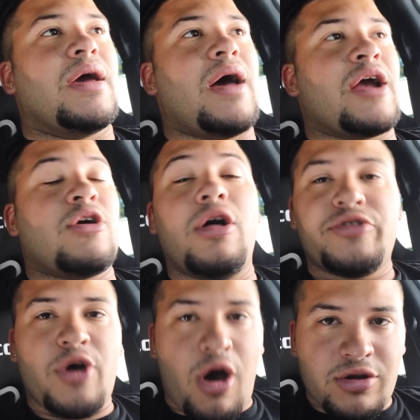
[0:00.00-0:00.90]
I call
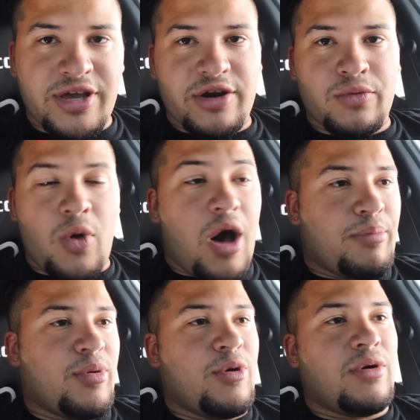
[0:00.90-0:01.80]
it the all gear Wot
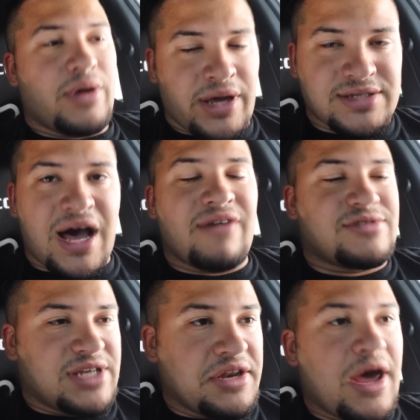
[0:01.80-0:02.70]
pull. It's
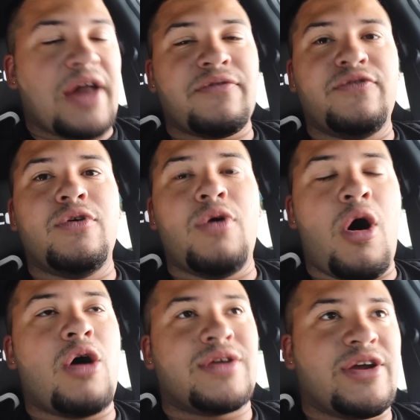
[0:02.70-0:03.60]
obviously not a full
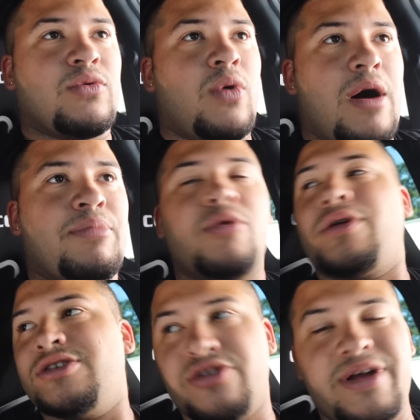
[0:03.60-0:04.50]
all gear Wot pull
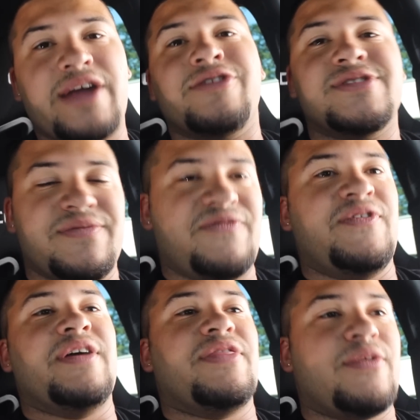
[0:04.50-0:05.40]
because you're not using
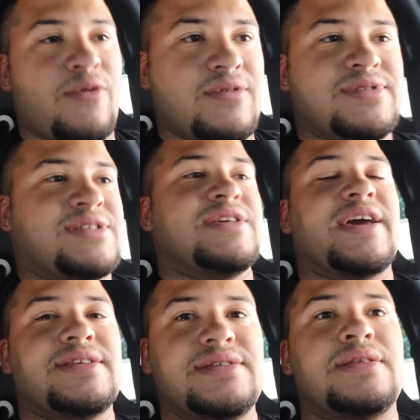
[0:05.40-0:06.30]
fifth or
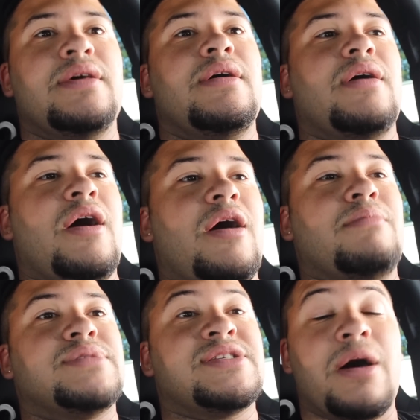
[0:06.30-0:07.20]
sixth.
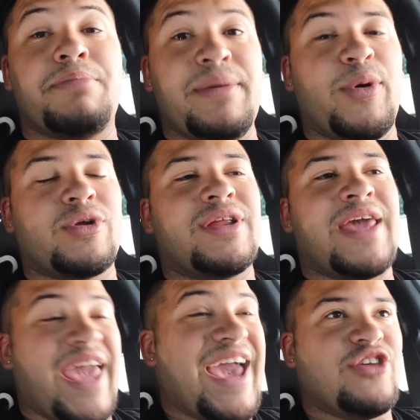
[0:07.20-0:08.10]
Some people
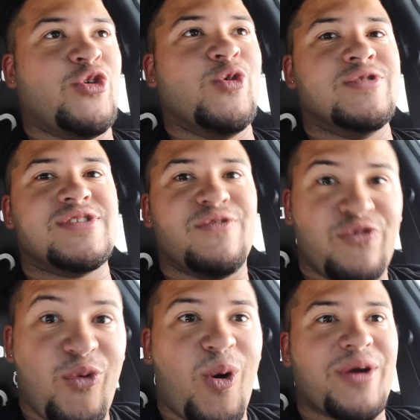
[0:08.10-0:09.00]
can't use
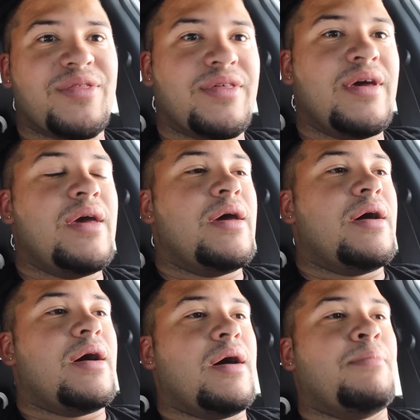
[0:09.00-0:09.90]
fourth.
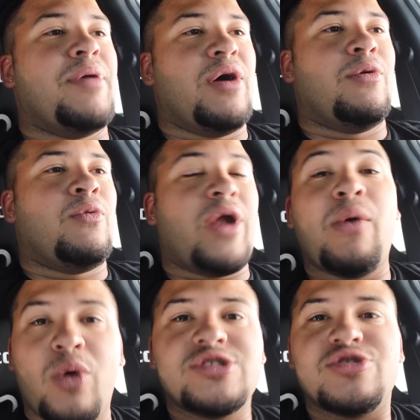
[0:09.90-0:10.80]
But what I
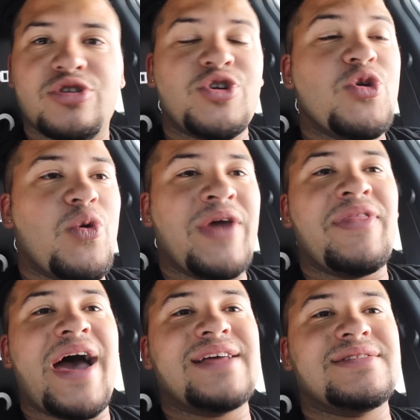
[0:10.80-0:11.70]
want you to do in
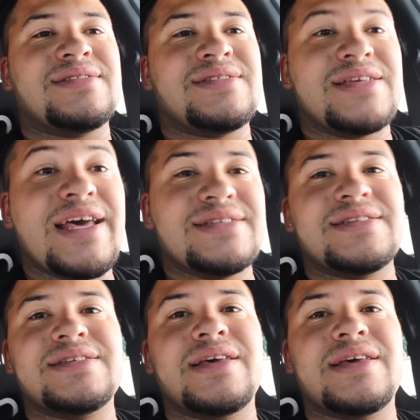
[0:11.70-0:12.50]
that sense